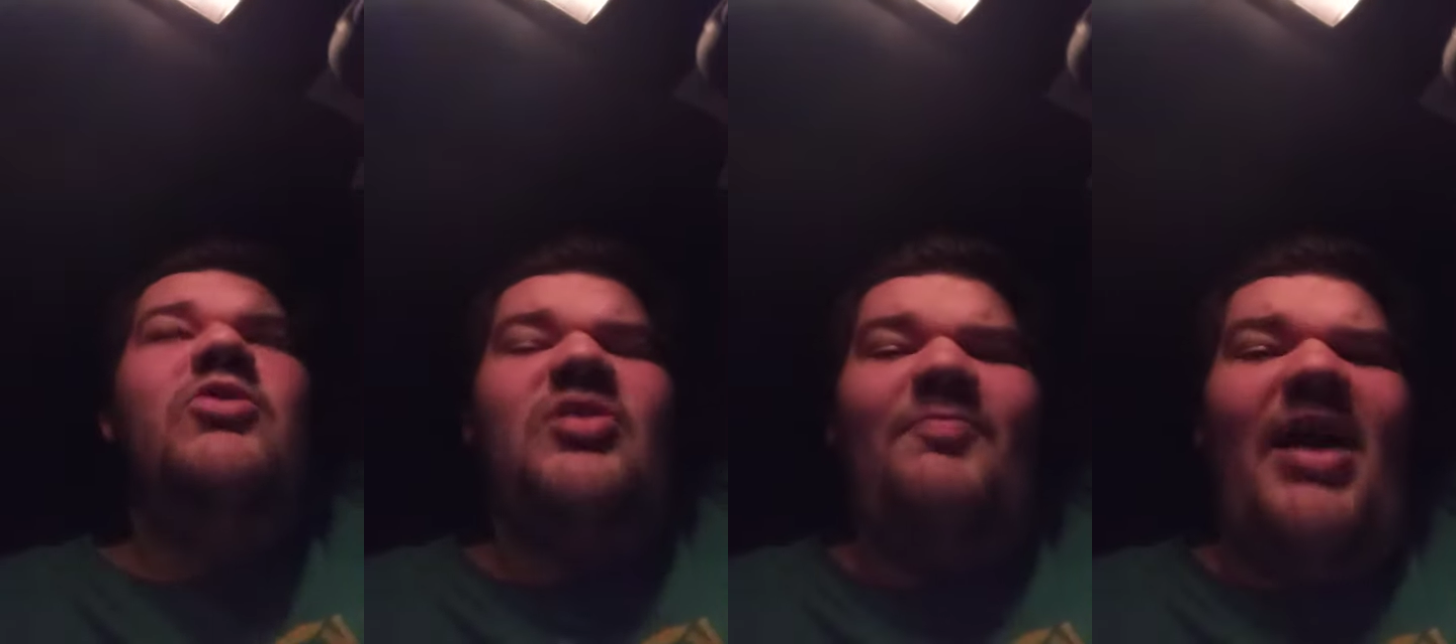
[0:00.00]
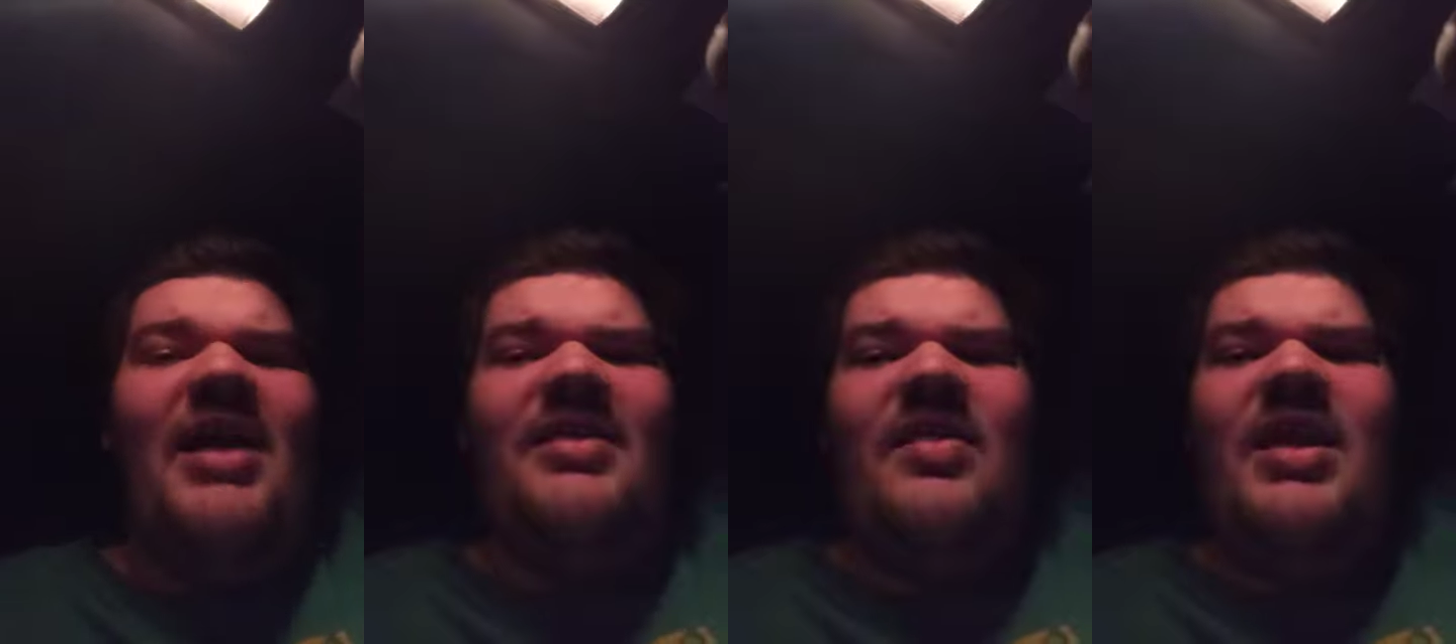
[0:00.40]
Which
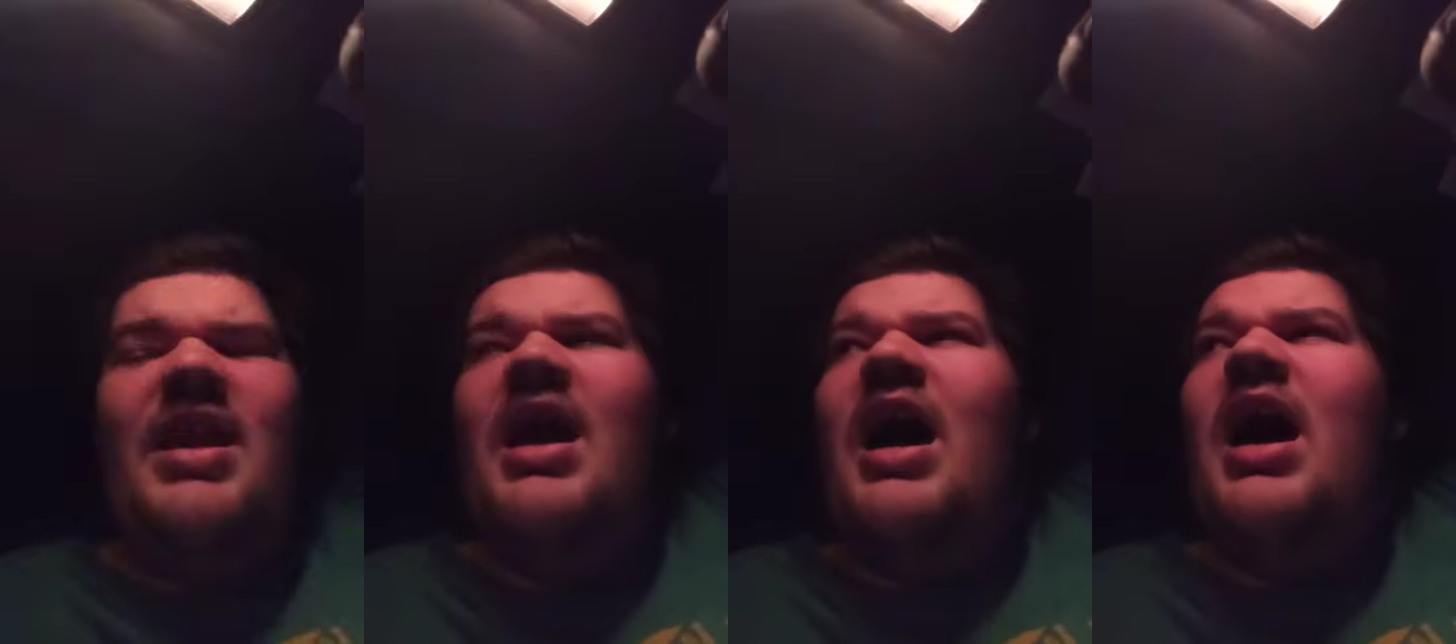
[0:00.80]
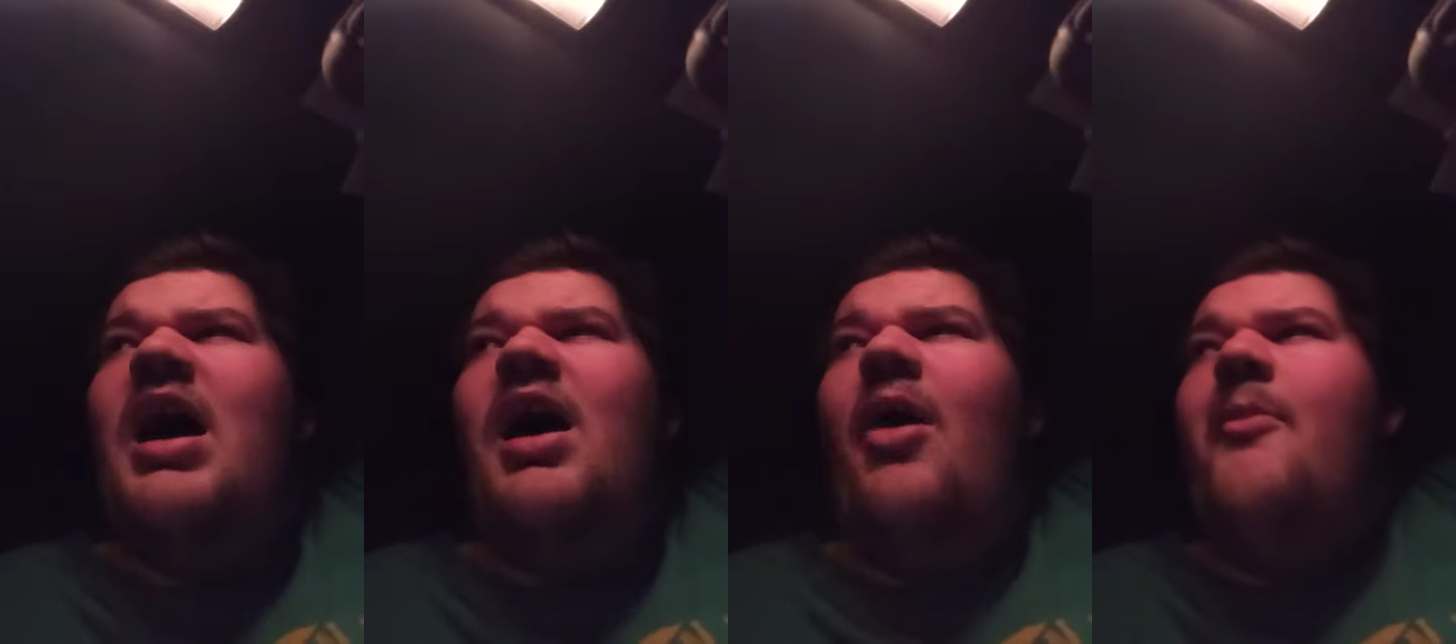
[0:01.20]
surprisingly
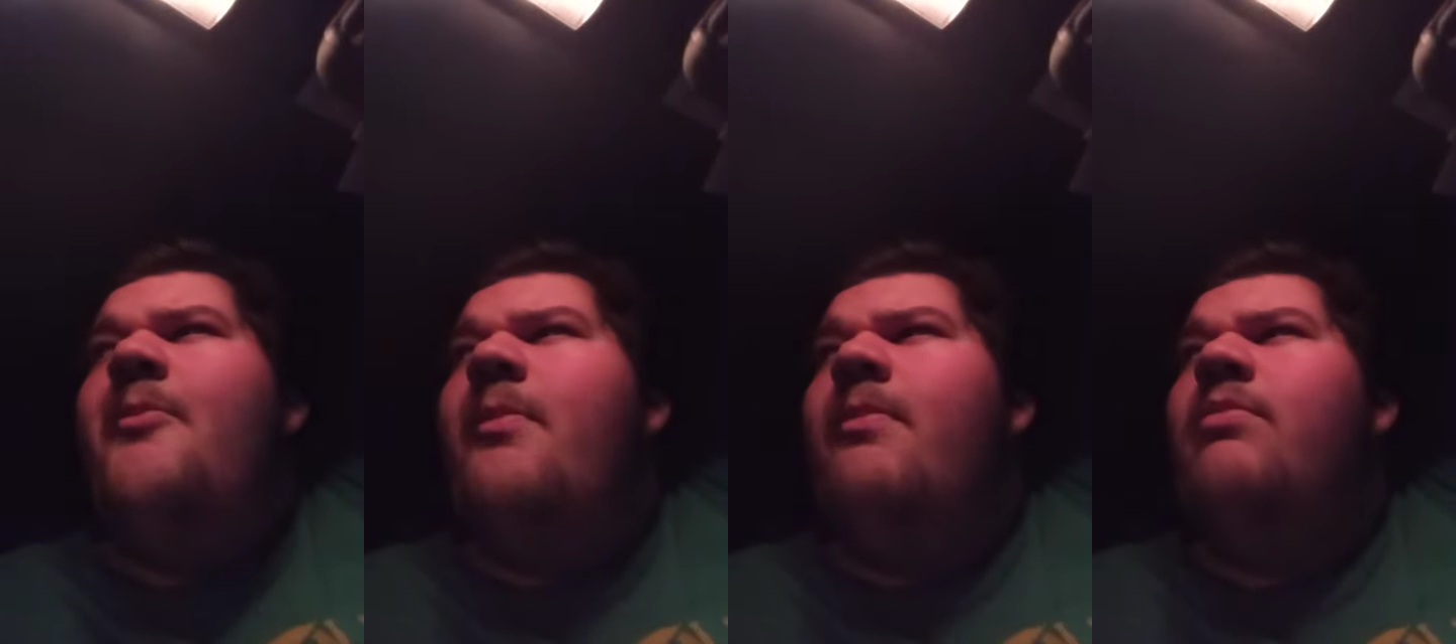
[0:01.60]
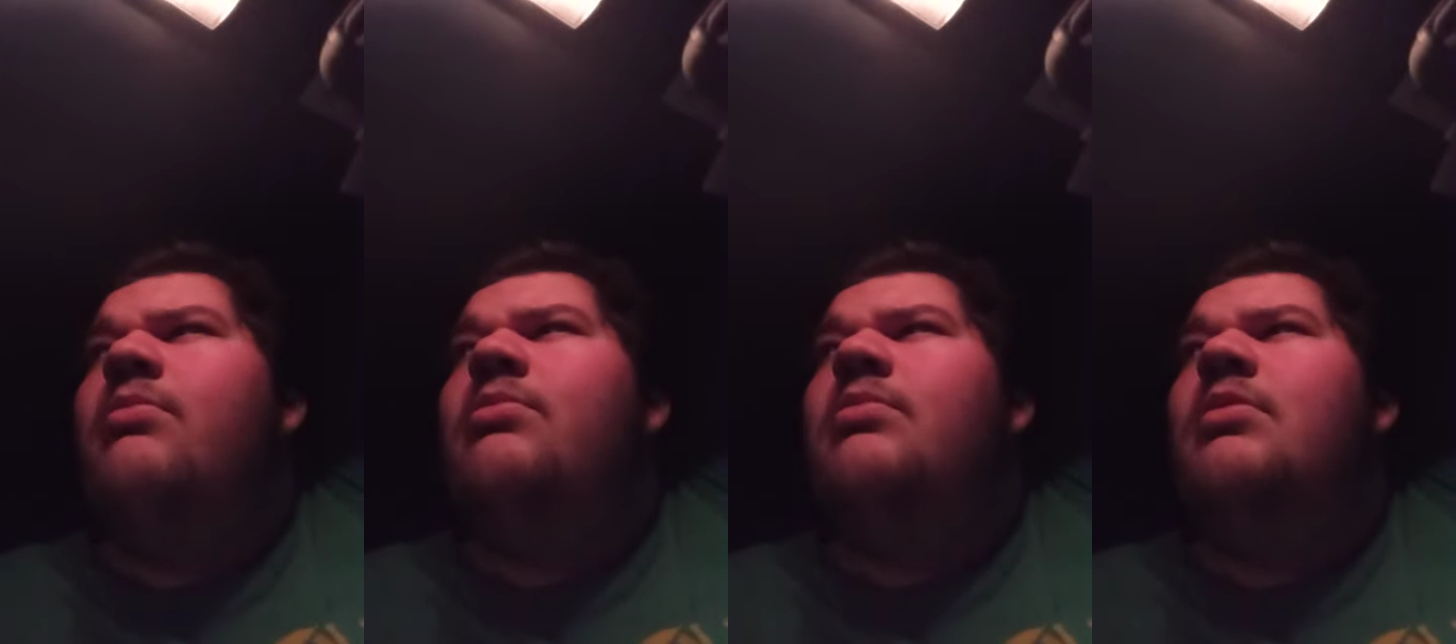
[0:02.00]
uh,
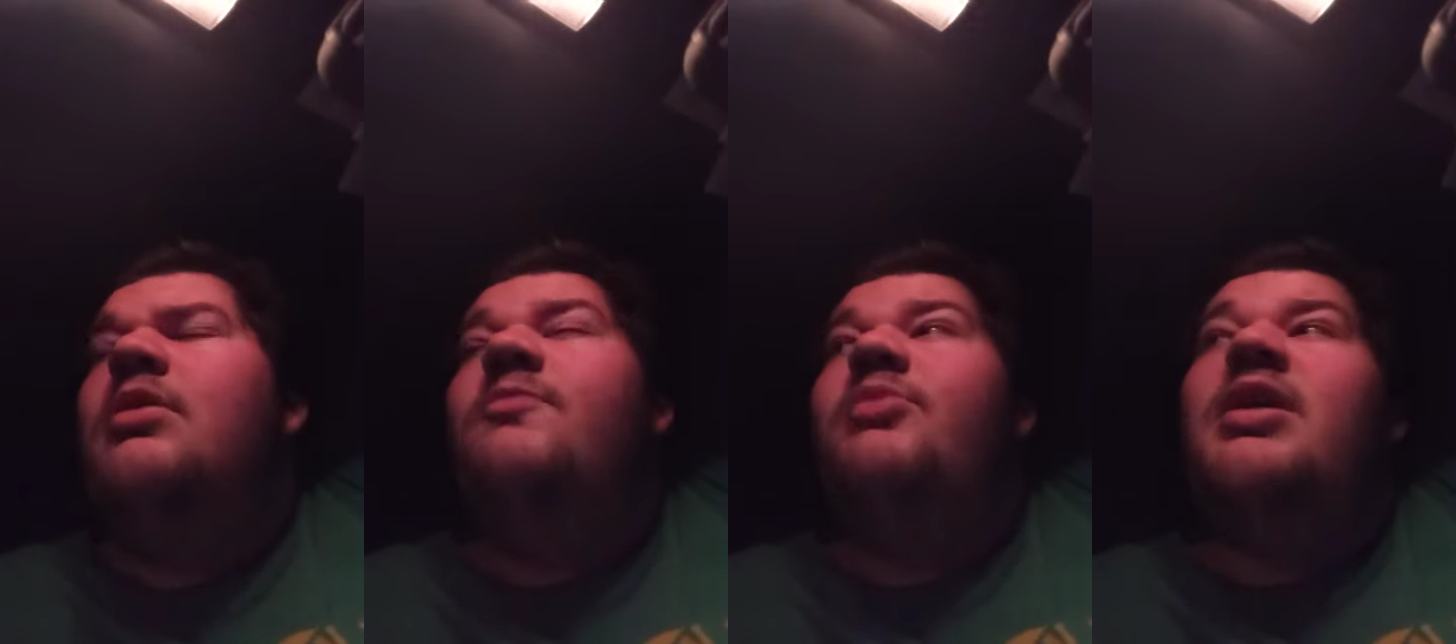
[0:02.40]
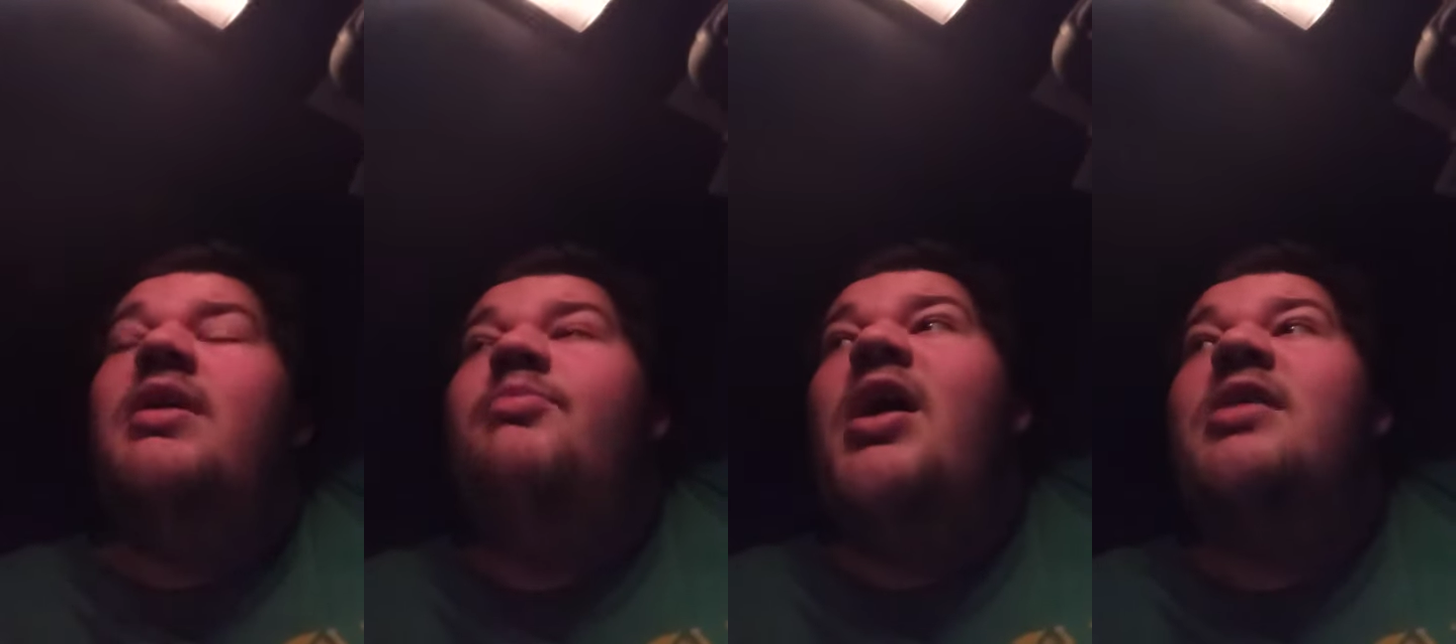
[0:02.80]
it's
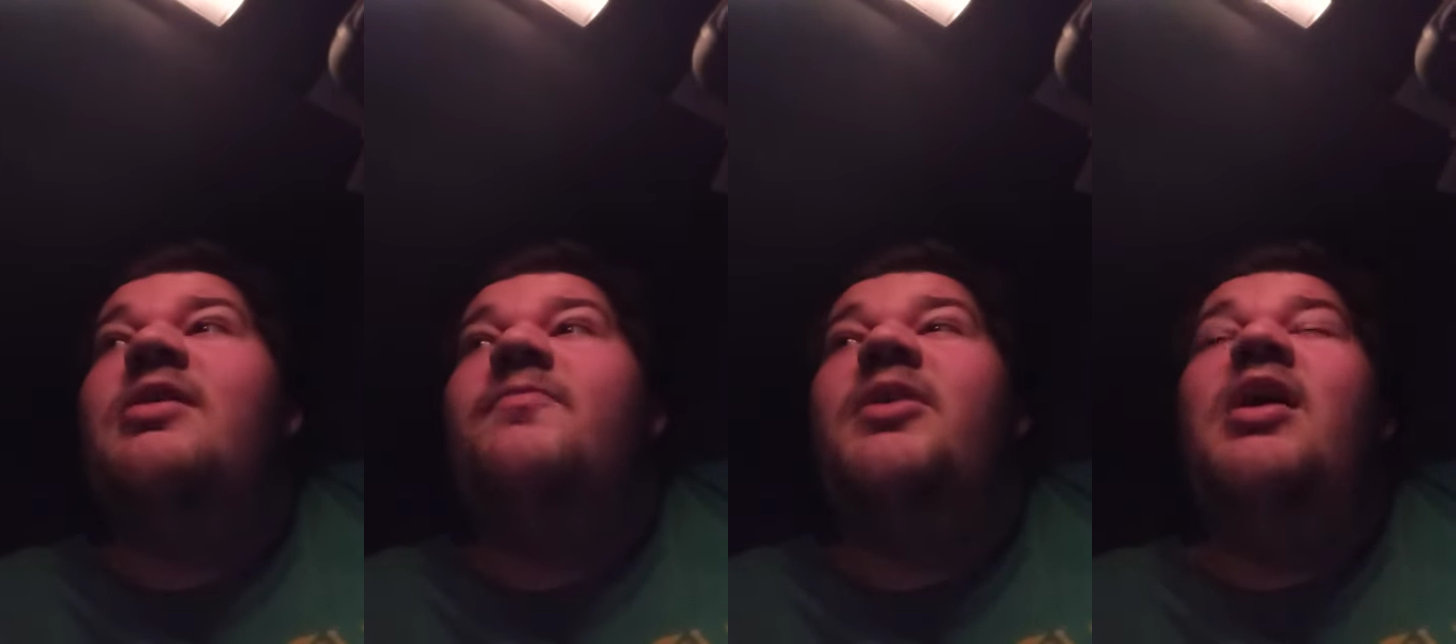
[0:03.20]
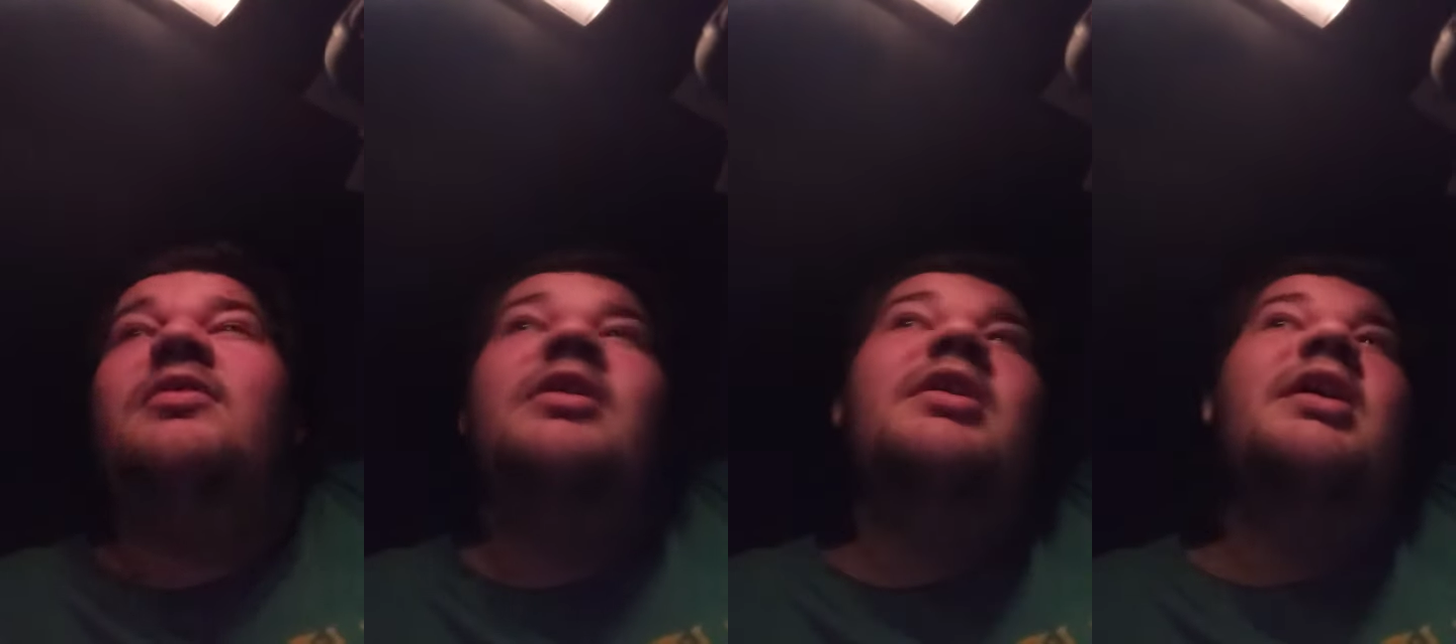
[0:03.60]
pretty impressive
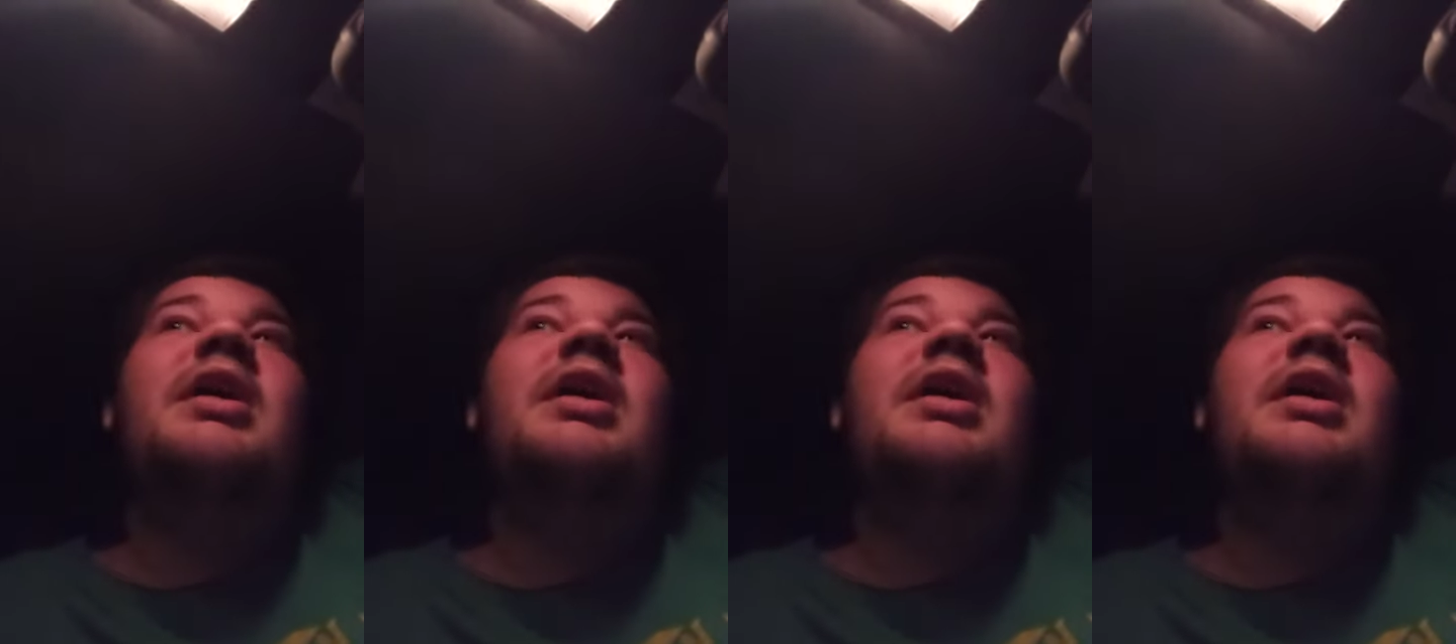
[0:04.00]
because